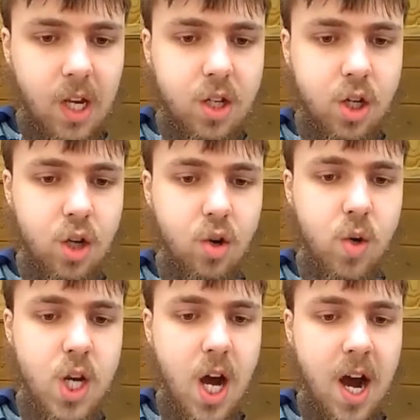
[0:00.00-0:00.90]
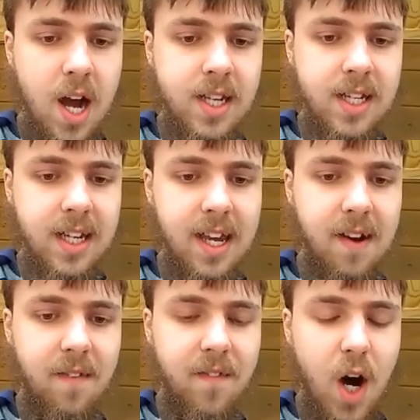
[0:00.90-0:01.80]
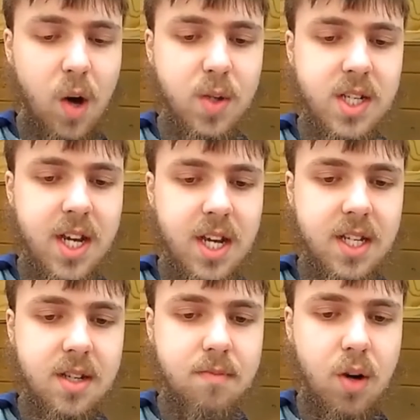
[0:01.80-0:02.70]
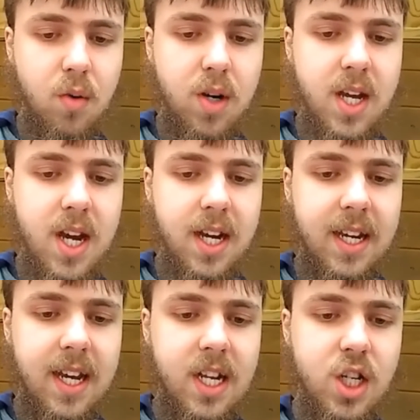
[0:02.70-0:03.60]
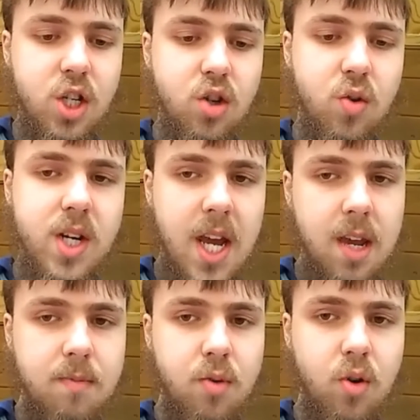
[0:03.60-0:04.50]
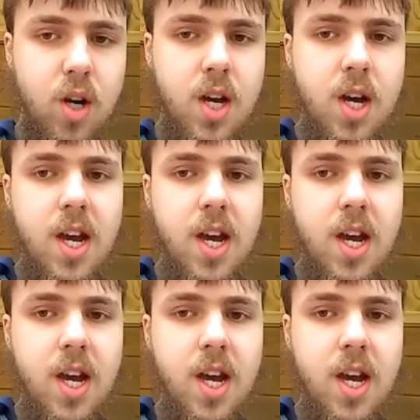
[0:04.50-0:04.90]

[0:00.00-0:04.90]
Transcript: "Do not give false testimony against your neighbor."